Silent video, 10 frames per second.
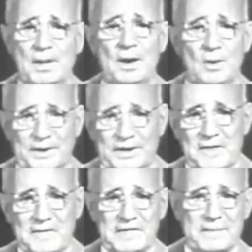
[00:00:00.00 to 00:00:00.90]

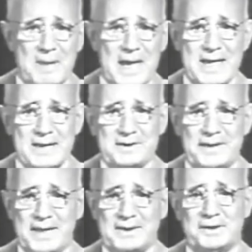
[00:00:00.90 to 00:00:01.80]
Whatever the mind
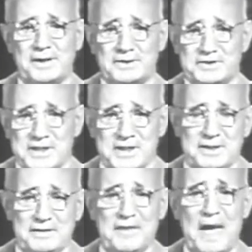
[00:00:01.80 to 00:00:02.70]
can
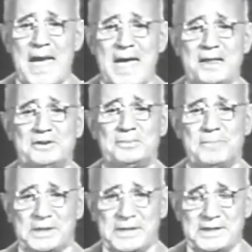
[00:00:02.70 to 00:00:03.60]
conceive and
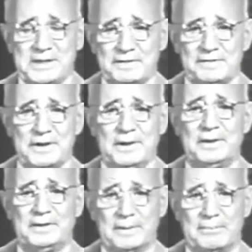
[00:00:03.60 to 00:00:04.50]
believe,
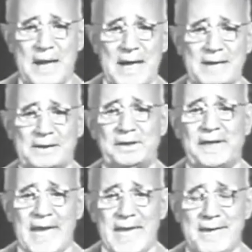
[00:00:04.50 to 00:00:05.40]
the mind
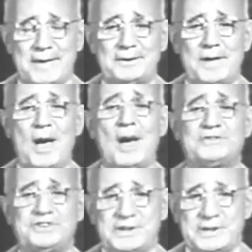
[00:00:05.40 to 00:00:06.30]
can
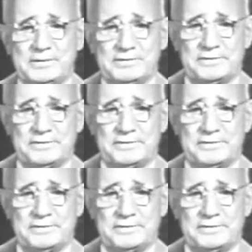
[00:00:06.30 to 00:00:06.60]
achieve.